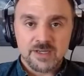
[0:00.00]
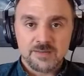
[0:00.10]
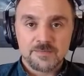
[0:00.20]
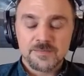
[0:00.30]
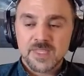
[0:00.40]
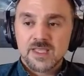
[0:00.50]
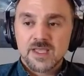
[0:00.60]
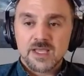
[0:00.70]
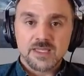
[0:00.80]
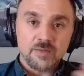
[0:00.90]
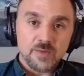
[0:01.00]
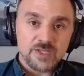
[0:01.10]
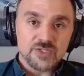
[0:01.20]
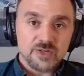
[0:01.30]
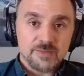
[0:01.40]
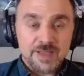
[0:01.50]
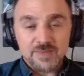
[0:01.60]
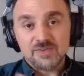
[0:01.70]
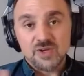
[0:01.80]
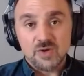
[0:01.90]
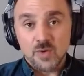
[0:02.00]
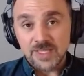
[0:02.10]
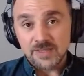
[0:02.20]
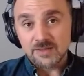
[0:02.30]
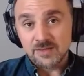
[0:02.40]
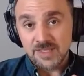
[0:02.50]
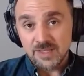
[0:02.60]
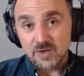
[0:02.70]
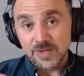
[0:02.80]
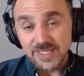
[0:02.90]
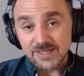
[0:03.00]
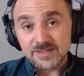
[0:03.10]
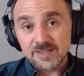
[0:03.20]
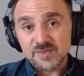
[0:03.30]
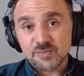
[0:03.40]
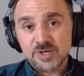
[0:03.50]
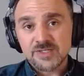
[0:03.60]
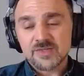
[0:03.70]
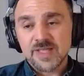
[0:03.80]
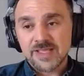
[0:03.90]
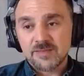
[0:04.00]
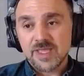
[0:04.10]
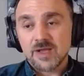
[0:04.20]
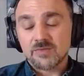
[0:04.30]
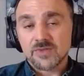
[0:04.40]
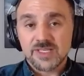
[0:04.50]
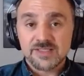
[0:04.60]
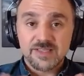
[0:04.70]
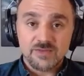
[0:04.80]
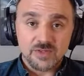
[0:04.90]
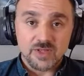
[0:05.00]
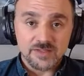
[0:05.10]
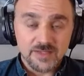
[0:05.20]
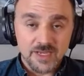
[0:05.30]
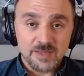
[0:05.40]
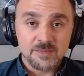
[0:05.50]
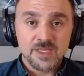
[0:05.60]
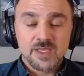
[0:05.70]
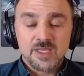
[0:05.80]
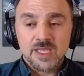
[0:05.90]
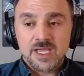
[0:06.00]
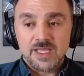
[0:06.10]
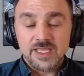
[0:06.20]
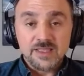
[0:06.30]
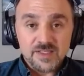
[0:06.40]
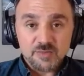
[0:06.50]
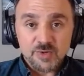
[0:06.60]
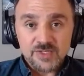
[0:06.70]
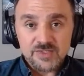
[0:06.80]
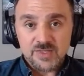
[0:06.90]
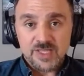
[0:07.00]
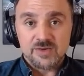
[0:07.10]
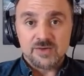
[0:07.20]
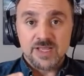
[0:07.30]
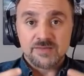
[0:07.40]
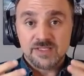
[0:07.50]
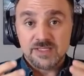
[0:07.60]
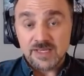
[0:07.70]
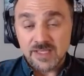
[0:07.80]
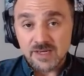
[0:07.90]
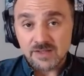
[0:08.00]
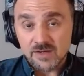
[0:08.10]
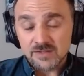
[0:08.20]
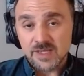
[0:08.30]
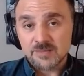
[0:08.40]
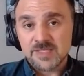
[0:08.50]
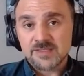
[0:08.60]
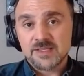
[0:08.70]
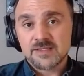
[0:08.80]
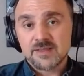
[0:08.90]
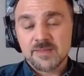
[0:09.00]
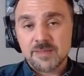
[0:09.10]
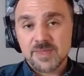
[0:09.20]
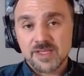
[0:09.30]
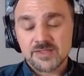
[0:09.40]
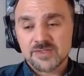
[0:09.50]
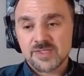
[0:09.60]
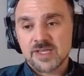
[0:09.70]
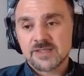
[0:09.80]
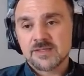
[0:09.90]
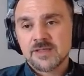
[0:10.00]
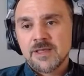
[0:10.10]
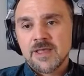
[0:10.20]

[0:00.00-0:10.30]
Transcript: a lightweight journey map, even going into the sprint. So that can be helpful. It can save you a lot of time in the sprint, so that you don't have to dedicate a lot of time, let's say, to the mapping exercise,